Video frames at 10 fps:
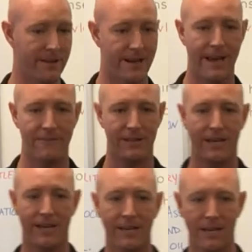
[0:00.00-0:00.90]
and then having
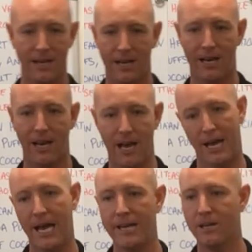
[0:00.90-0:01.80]
like a,
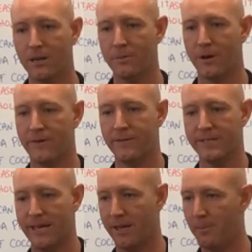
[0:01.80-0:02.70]
a high carb
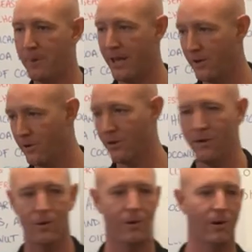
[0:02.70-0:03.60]
breakfast like a
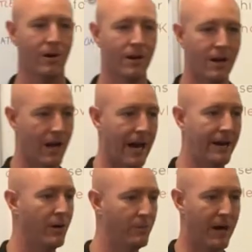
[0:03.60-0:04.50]
bagel or I
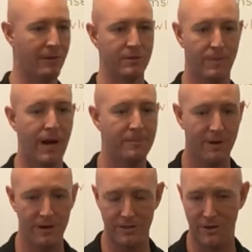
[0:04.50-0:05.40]
know mine was Pop
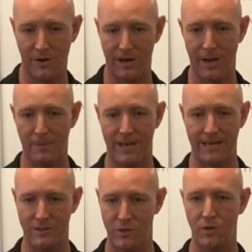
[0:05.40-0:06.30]
Tarts growing up. I
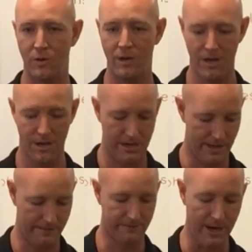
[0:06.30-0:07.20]
had two
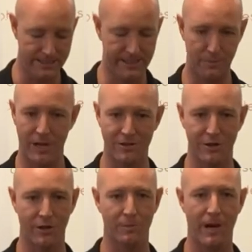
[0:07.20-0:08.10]
uh, frosted brown
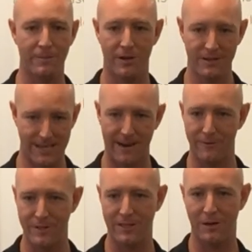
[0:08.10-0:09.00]
sugar Pop Tarts
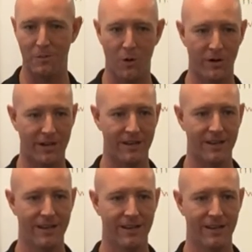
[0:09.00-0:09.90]
every single morning.
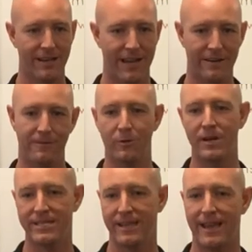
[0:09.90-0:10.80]
And if it
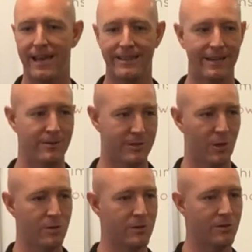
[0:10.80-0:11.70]
wasn't that, then it was
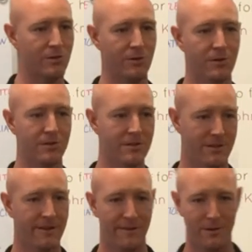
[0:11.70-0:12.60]
toaster strudels.
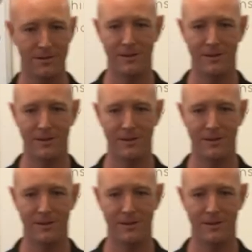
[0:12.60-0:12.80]
You ever